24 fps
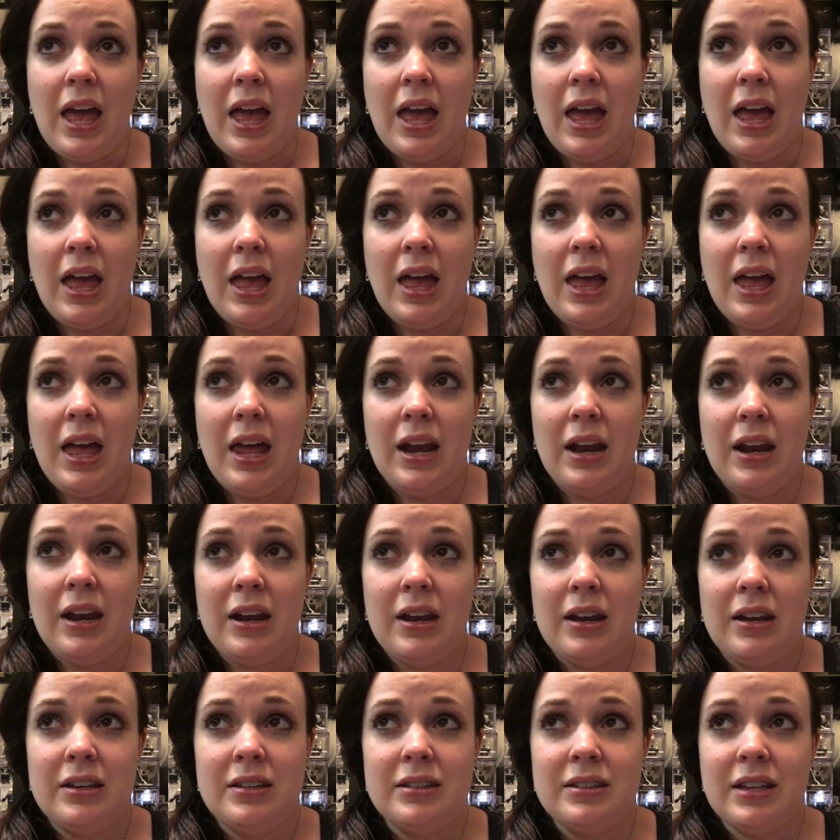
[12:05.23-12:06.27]

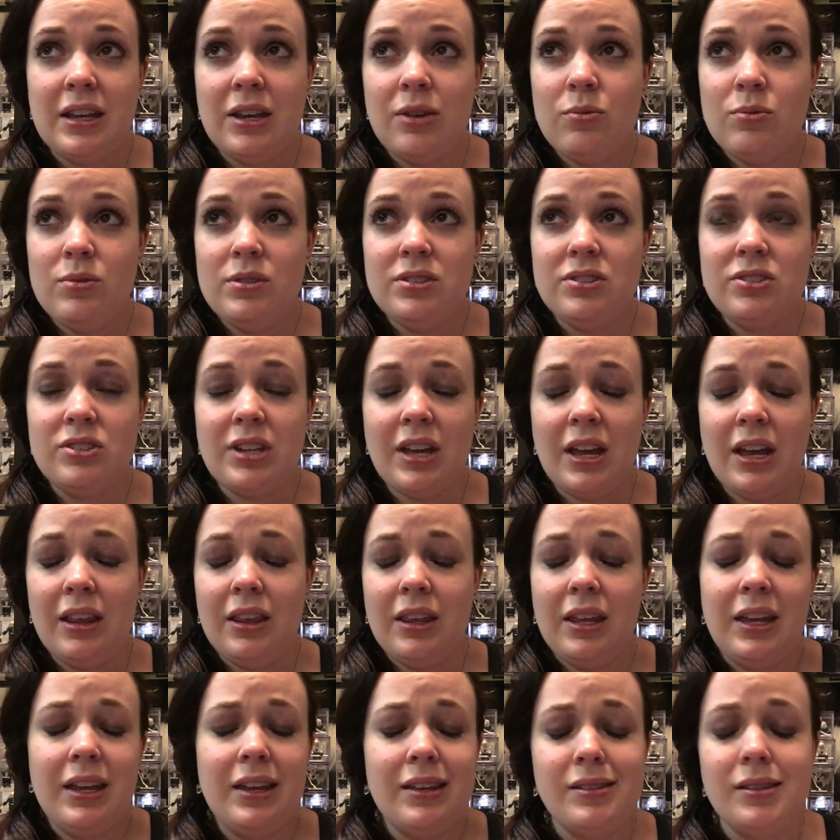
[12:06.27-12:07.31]
And it was,
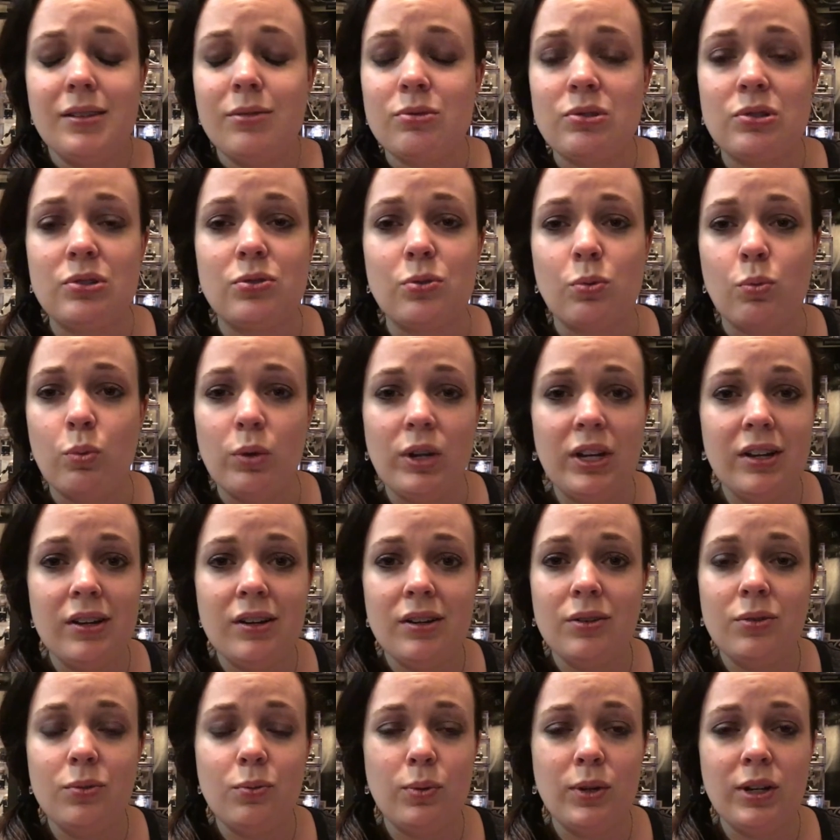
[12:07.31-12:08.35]
like I said, it was just a
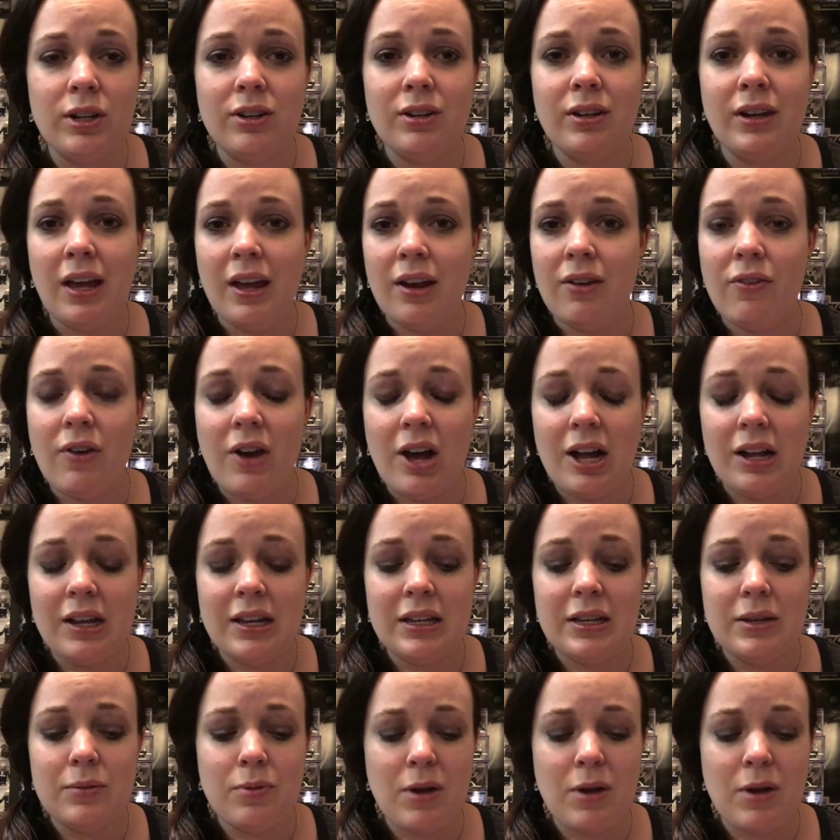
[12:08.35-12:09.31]
weird night of hockey.